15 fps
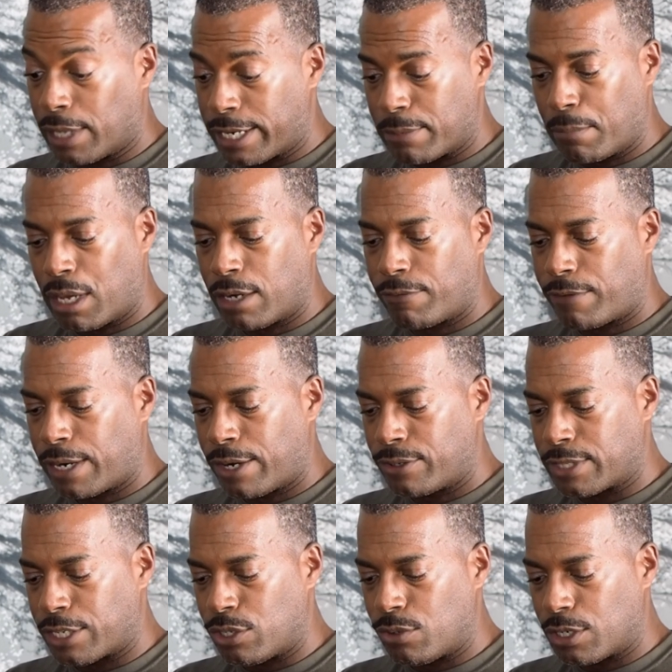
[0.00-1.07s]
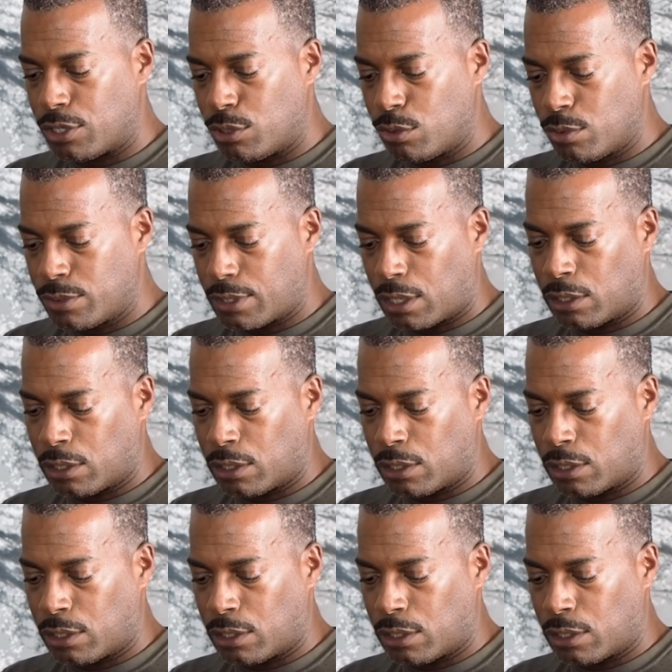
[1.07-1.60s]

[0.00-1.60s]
light modifiers that you can use